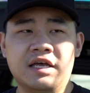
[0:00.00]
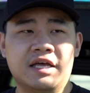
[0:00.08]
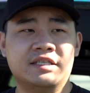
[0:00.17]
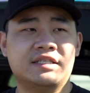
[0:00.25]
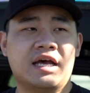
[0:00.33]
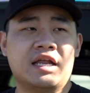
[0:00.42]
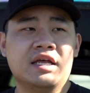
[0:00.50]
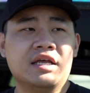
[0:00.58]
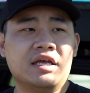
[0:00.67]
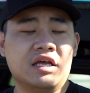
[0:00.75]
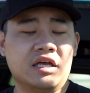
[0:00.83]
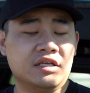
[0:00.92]
It's that
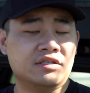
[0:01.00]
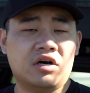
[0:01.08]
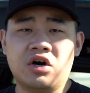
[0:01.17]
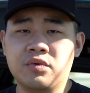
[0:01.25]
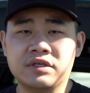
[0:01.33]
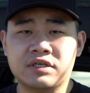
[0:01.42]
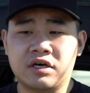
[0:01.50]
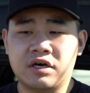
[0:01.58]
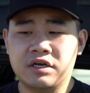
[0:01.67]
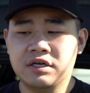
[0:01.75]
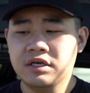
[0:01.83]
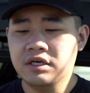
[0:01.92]
it's always
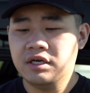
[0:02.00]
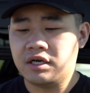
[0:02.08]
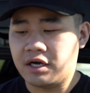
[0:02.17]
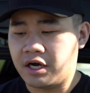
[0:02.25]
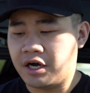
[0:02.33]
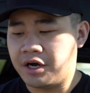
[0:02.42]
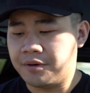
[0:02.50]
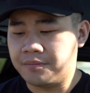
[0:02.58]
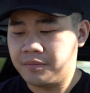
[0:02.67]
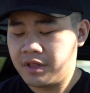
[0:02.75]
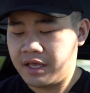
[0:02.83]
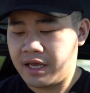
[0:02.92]
on, and
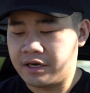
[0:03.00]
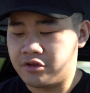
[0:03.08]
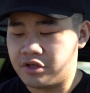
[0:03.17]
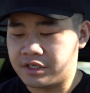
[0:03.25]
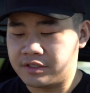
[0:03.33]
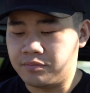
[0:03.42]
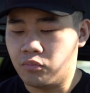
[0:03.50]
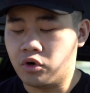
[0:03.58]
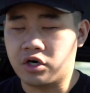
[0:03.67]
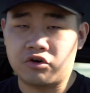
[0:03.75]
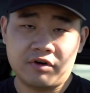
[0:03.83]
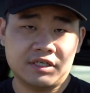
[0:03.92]
it's just
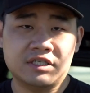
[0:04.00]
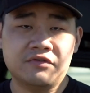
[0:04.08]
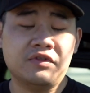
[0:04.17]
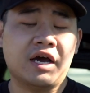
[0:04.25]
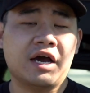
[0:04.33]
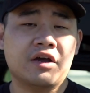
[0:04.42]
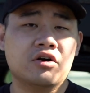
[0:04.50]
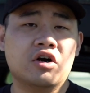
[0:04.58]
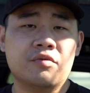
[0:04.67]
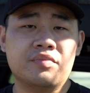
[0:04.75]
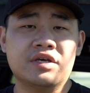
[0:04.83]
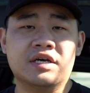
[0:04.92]
more aggressive the higher
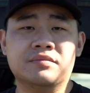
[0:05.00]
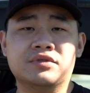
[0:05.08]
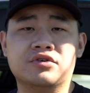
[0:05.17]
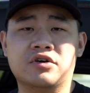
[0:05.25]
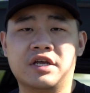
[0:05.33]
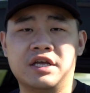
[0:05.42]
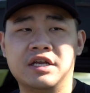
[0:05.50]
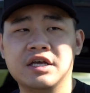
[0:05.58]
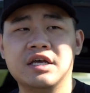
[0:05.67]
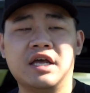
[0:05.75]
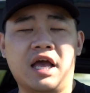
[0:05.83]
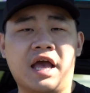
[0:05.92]
RPMs you're in.
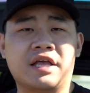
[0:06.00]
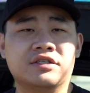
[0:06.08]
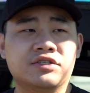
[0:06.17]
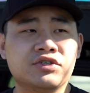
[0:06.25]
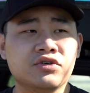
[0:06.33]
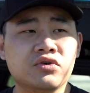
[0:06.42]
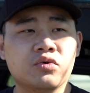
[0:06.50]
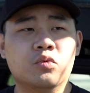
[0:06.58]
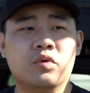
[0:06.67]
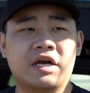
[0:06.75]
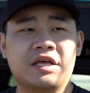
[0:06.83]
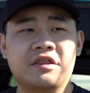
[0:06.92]
And two,
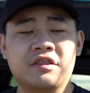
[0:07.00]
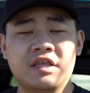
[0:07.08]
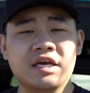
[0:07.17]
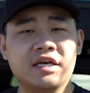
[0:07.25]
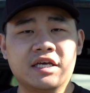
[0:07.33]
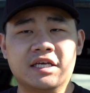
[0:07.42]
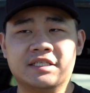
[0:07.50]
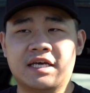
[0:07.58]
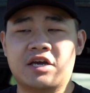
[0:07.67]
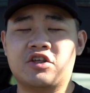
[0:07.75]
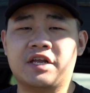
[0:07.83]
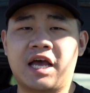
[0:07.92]
what I think is
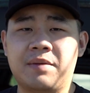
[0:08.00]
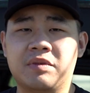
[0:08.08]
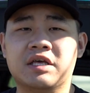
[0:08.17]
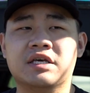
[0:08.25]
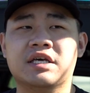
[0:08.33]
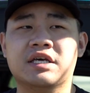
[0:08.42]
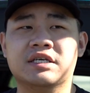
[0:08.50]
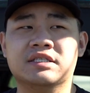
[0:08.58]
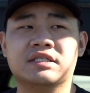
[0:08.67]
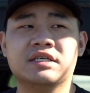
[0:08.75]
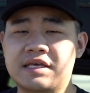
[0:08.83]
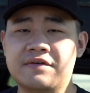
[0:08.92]
actually happening
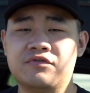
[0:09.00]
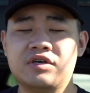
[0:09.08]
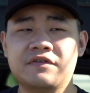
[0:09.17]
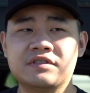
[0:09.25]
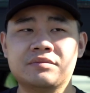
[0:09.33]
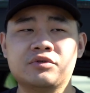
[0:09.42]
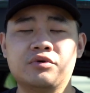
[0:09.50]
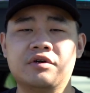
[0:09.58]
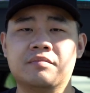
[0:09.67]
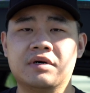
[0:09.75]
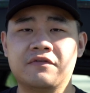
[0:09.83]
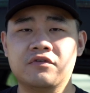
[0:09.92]
is if you have some sort
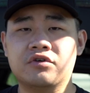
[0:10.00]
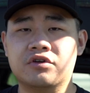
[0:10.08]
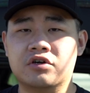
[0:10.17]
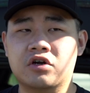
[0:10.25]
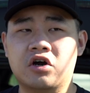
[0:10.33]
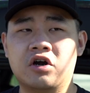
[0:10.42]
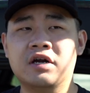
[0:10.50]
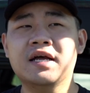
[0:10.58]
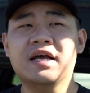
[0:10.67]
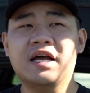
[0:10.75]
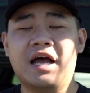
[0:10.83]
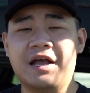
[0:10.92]
of muffler in your car,
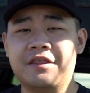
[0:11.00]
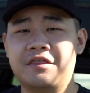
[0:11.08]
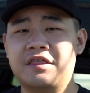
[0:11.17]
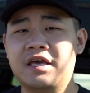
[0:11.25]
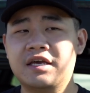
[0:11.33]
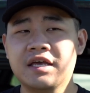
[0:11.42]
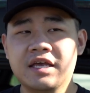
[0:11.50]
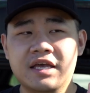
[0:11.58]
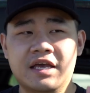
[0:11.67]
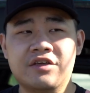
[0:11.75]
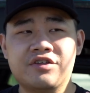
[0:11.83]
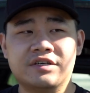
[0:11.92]
I think
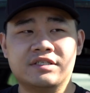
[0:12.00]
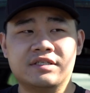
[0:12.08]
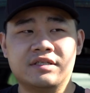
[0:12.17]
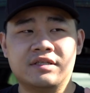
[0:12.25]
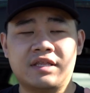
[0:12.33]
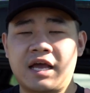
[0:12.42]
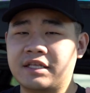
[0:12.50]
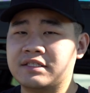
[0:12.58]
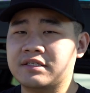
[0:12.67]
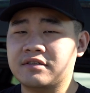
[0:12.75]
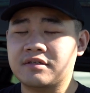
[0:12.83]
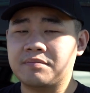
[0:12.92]
that
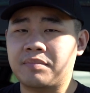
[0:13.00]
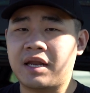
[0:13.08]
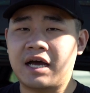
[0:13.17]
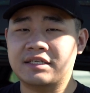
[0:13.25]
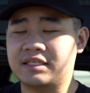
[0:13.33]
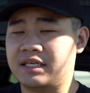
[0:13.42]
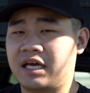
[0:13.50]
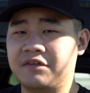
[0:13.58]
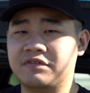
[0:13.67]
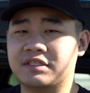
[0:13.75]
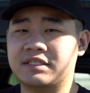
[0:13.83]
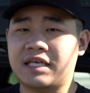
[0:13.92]
blocks a lot
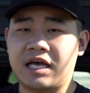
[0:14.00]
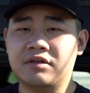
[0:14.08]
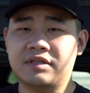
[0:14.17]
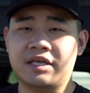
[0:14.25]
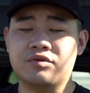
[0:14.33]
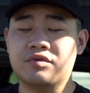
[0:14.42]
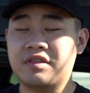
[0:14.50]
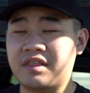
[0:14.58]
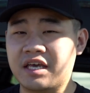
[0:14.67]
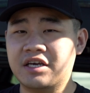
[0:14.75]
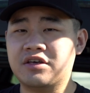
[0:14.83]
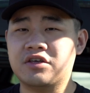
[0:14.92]
of the sound that you
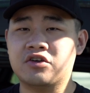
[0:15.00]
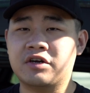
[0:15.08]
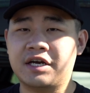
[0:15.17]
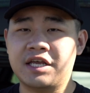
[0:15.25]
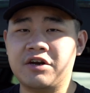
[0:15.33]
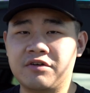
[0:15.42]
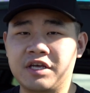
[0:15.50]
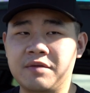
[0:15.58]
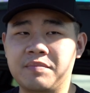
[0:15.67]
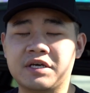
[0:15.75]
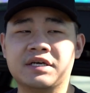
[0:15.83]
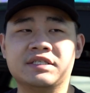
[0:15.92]
think you're not hearing
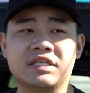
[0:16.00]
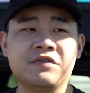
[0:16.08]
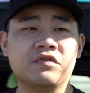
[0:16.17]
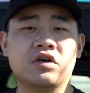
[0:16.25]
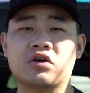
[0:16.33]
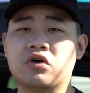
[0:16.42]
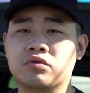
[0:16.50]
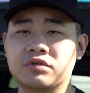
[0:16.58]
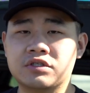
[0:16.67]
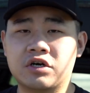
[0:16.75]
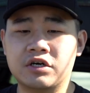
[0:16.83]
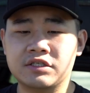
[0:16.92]
it, because even on cold
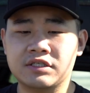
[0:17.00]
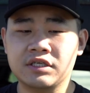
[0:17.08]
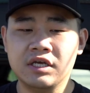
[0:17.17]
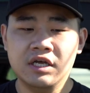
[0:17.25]
starts,